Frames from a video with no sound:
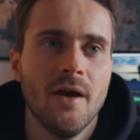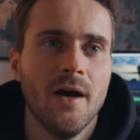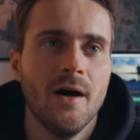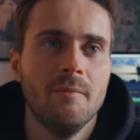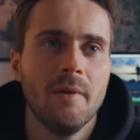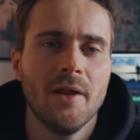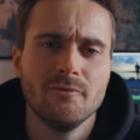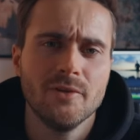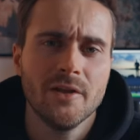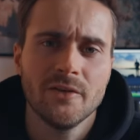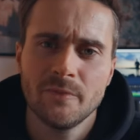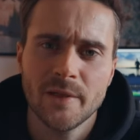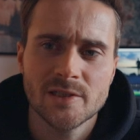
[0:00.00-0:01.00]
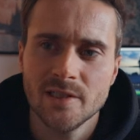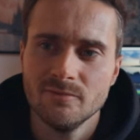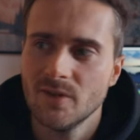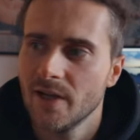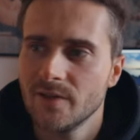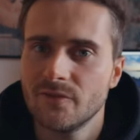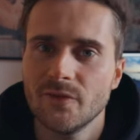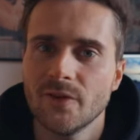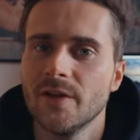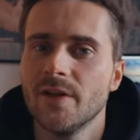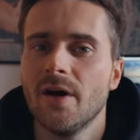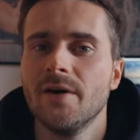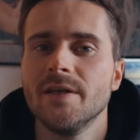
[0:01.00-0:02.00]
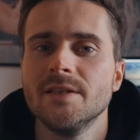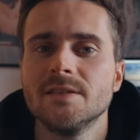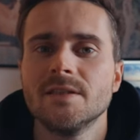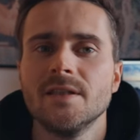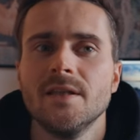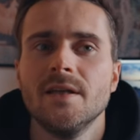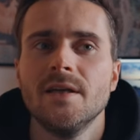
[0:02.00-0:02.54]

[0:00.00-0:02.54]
and especially running through the night.